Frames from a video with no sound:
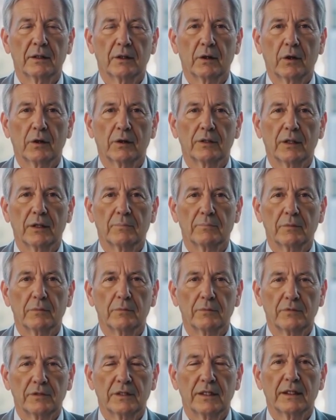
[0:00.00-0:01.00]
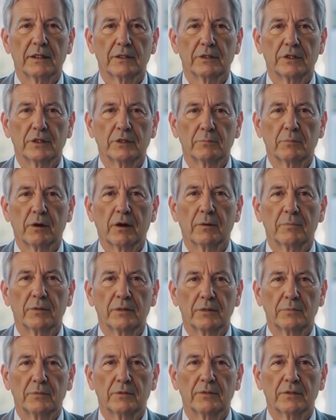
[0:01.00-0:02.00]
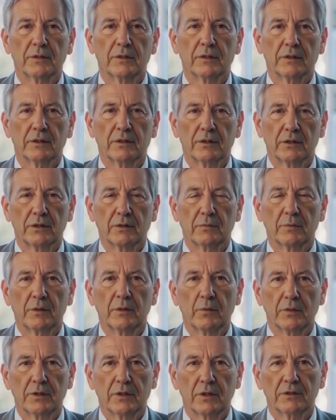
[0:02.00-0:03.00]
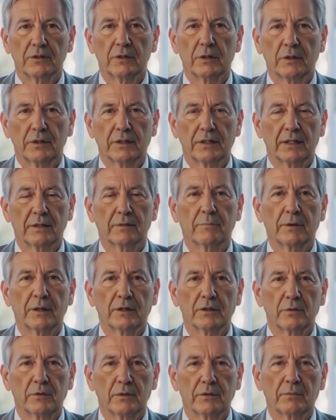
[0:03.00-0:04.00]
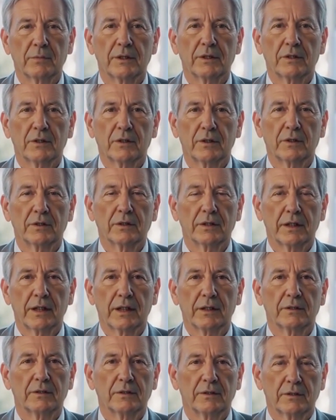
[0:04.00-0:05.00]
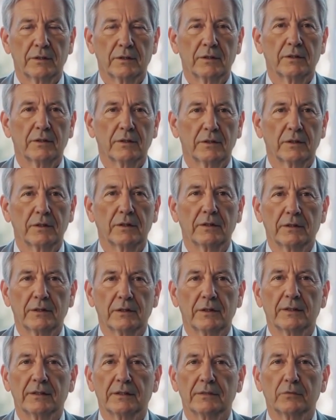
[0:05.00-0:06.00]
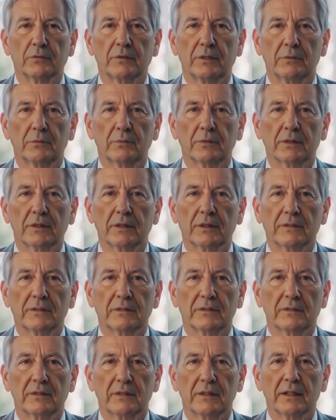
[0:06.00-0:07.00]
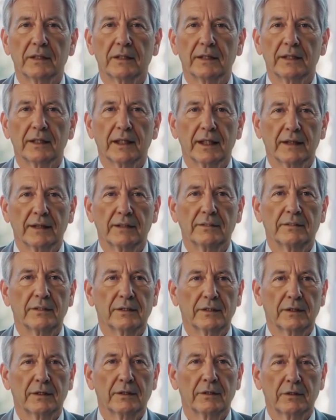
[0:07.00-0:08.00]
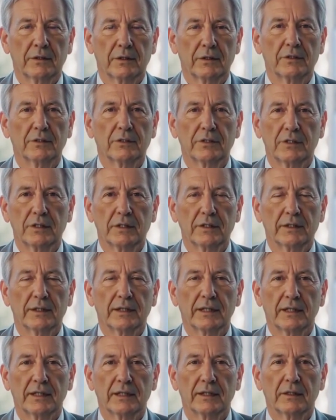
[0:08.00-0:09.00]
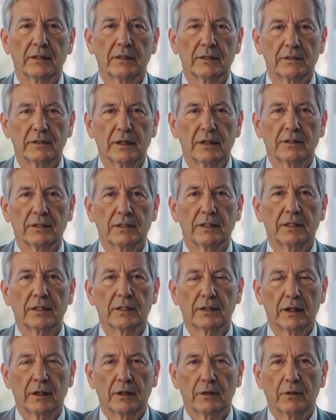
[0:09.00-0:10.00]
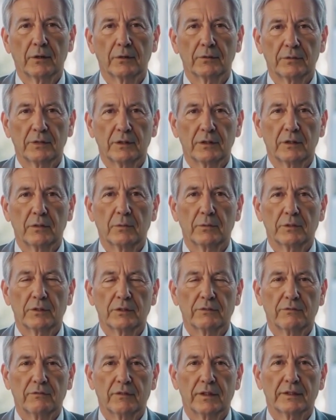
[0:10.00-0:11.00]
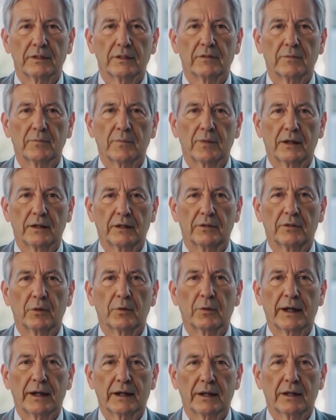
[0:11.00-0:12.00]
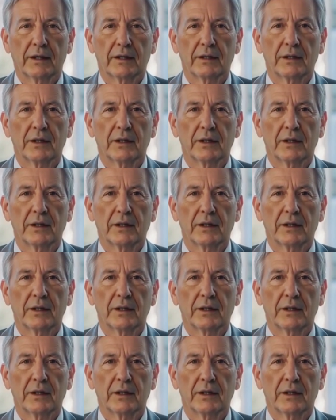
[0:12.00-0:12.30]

On top of the energy problems, Cuba was also hit by two major hurricanes in the last few months, and the second largest city, Santiago, was affected by an earthquake.